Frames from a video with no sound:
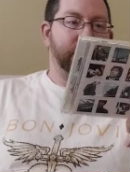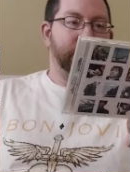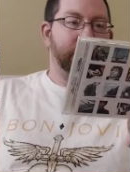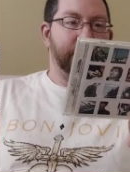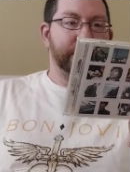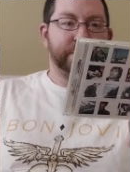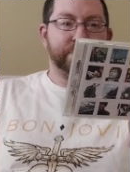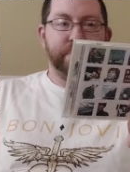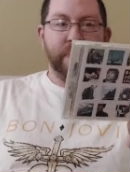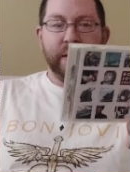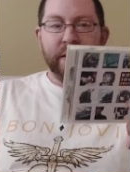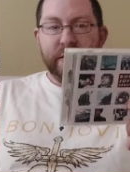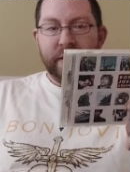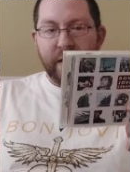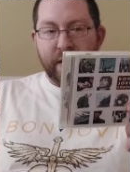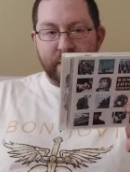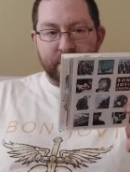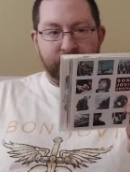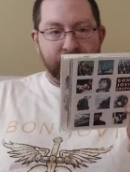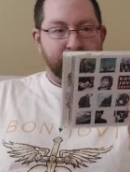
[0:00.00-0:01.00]
It's My
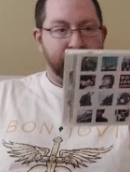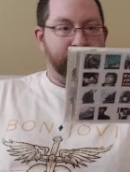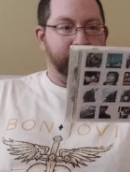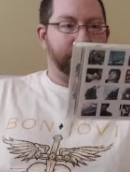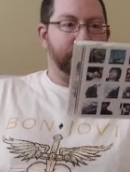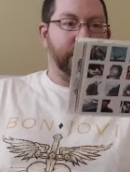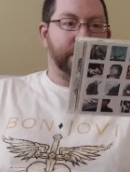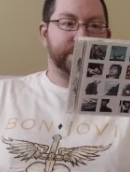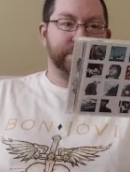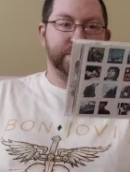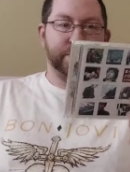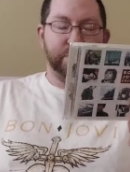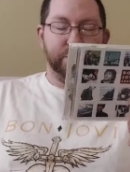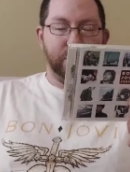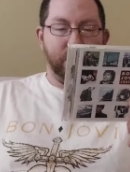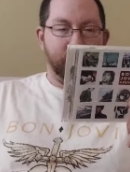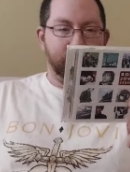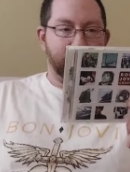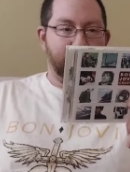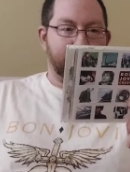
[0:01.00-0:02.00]
Life. I still
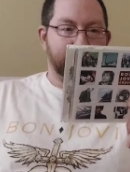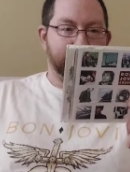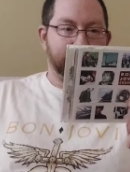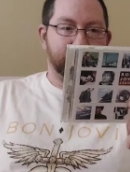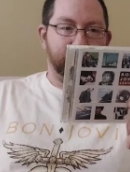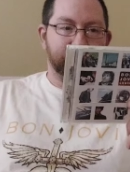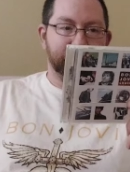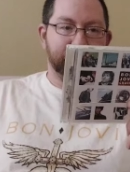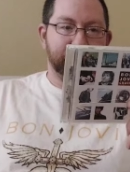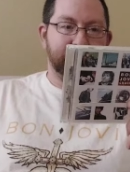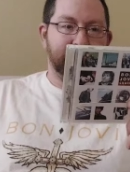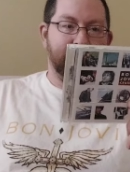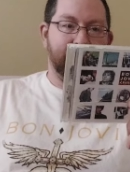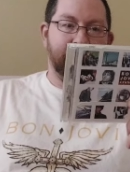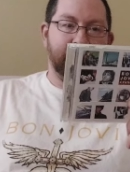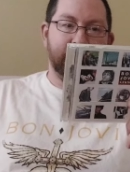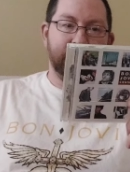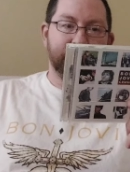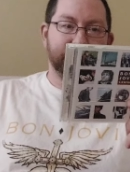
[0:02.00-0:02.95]
love that song today.